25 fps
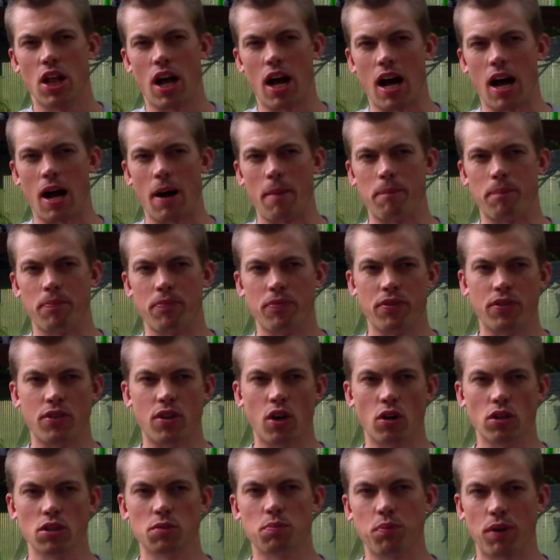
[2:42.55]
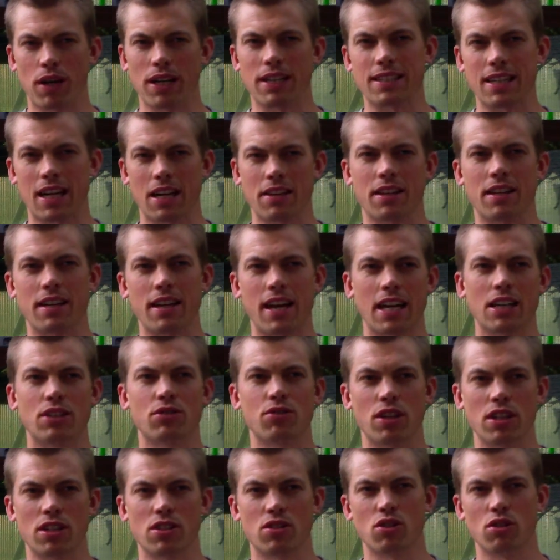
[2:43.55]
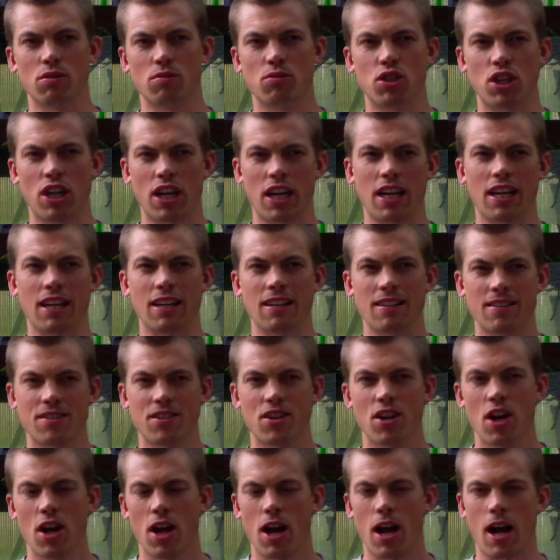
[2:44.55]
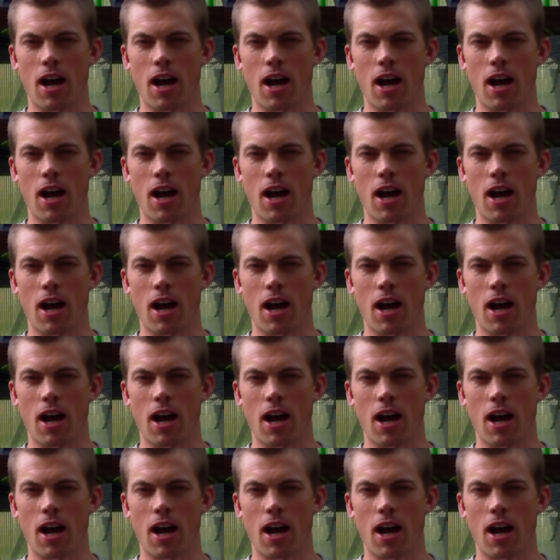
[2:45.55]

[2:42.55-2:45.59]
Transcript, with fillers: um, those break down the nitrates to change,